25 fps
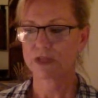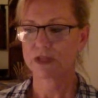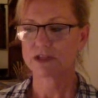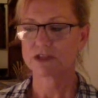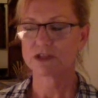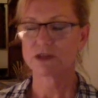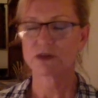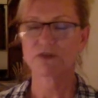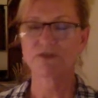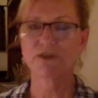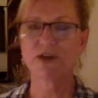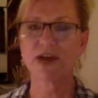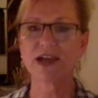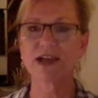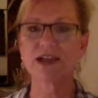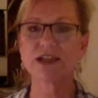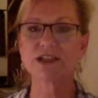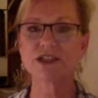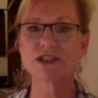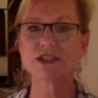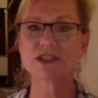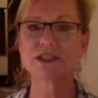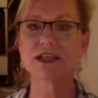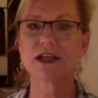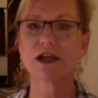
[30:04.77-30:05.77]
So if I can
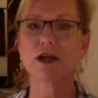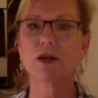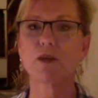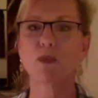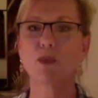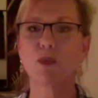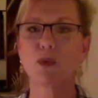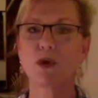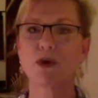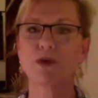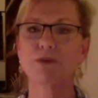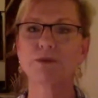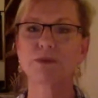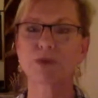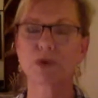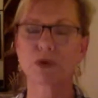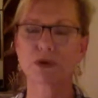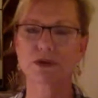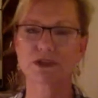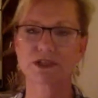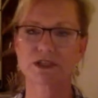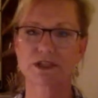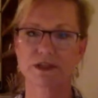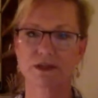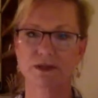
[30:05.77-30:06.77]
just help one
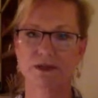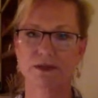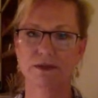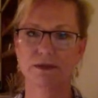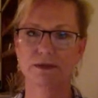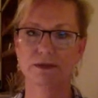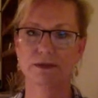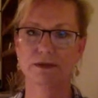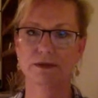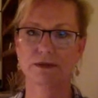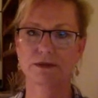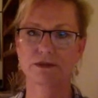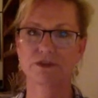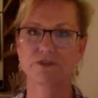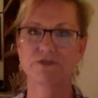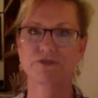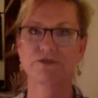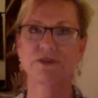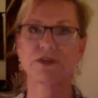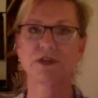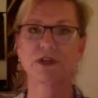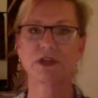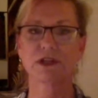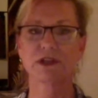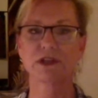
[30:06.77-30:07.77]
person to
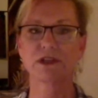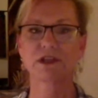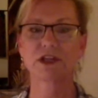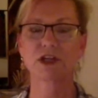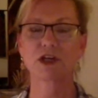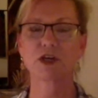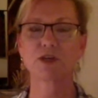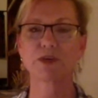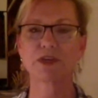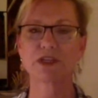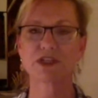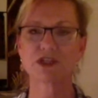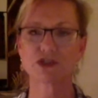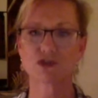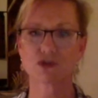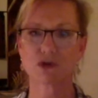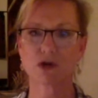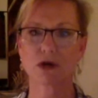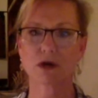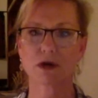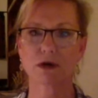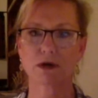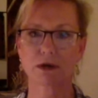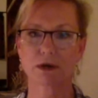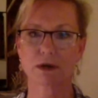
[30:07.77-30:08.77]
feel a little bit
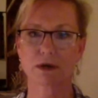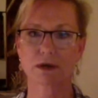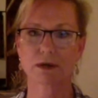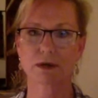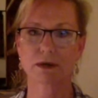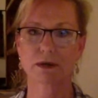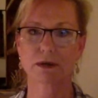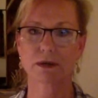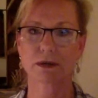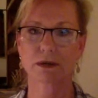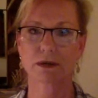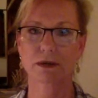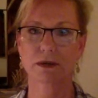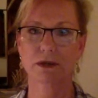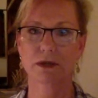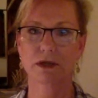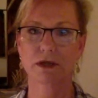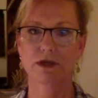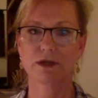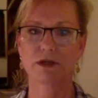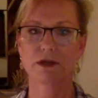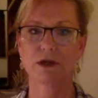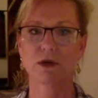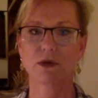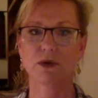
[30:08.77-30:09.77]
stronger,
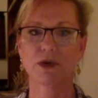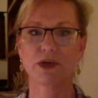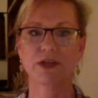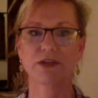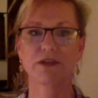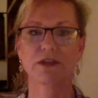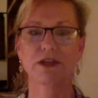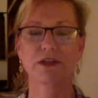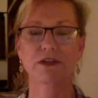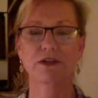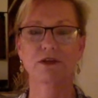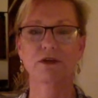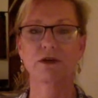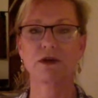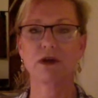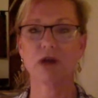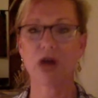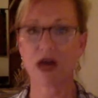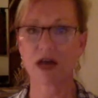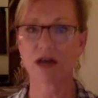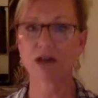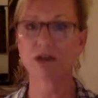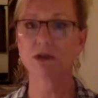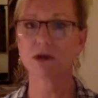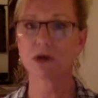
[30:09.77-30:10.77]
knowing that you're
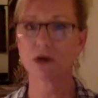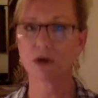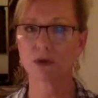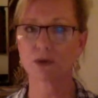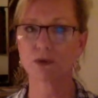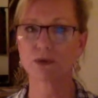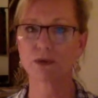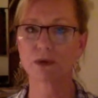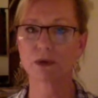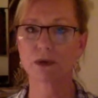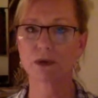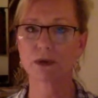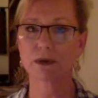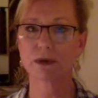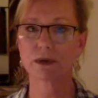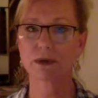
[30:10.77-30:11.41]
not alone,